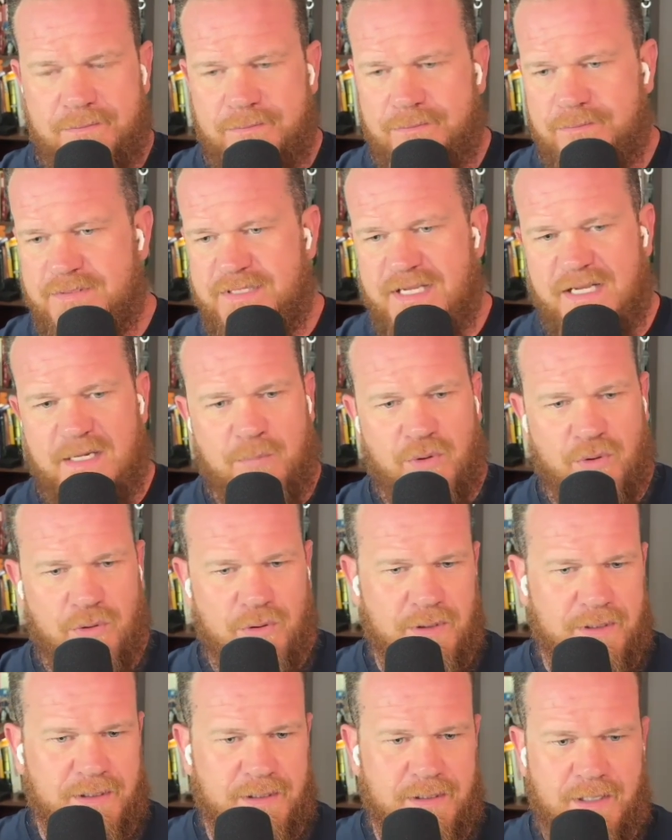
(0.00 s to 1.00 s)

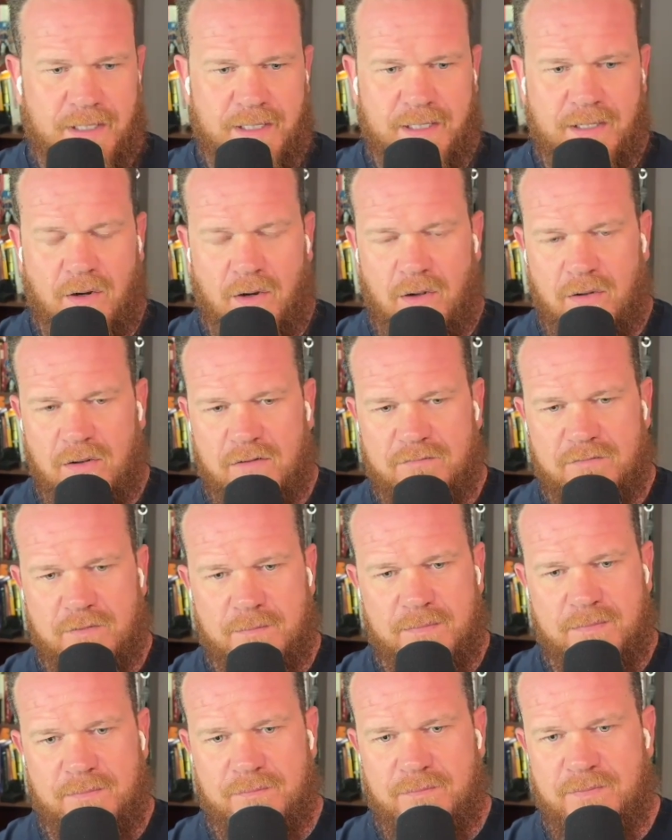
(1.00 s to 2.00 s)
Tenable and all of
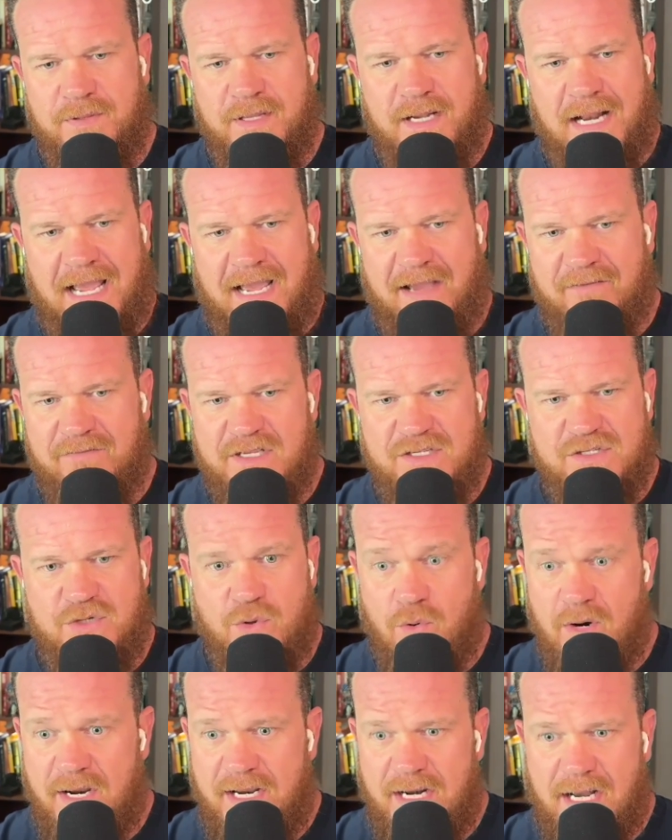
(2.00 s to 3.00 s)
them that have these
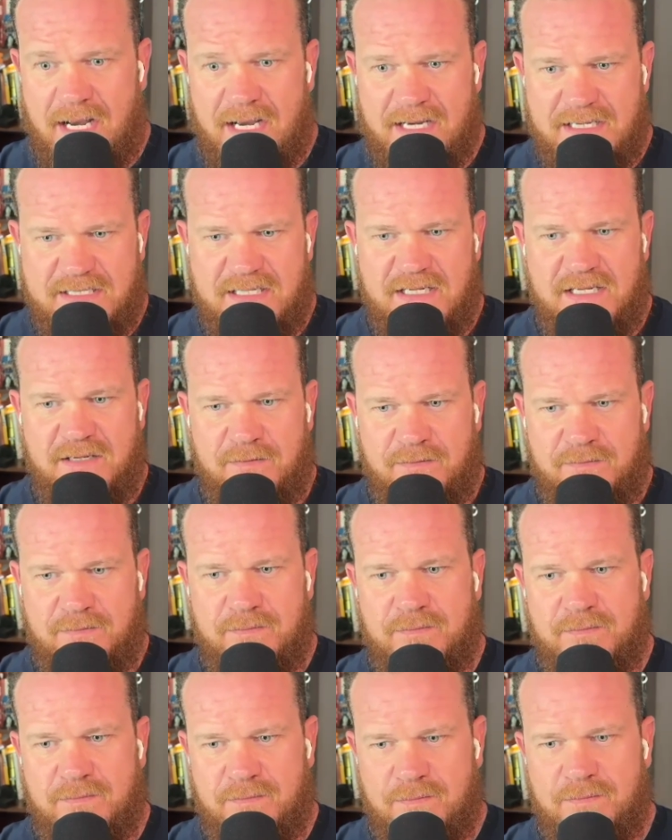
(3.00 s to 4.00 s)
great IT
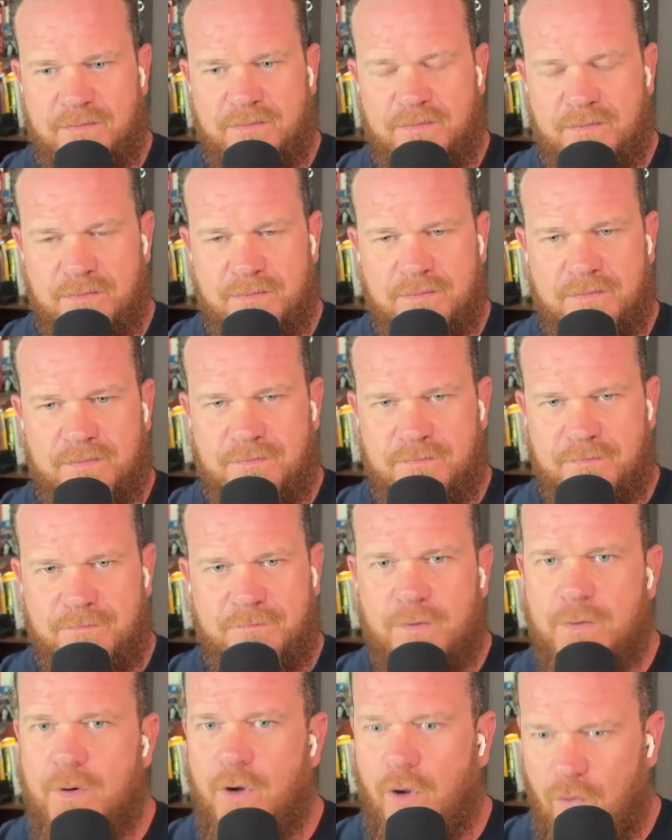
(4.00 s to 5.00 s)

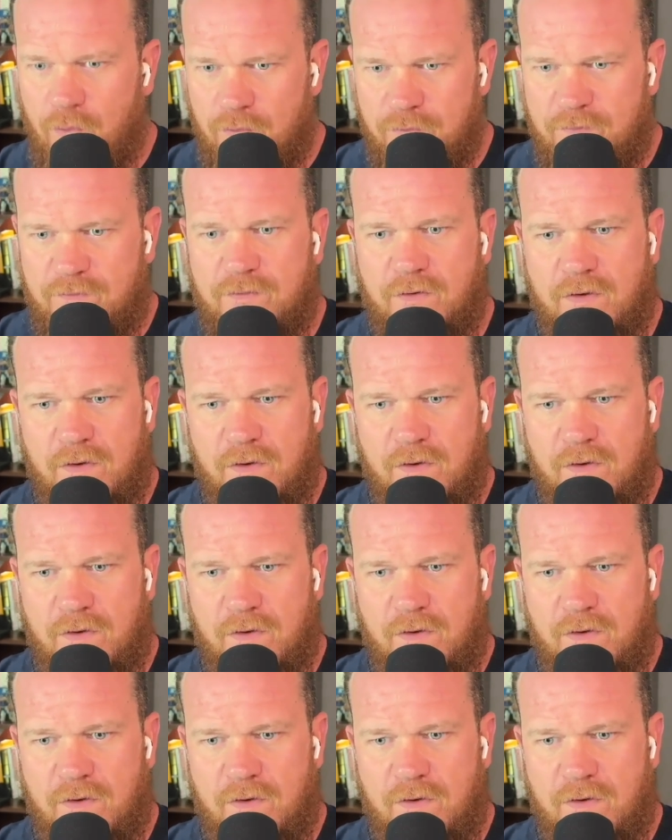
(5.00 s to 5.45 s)
footholds,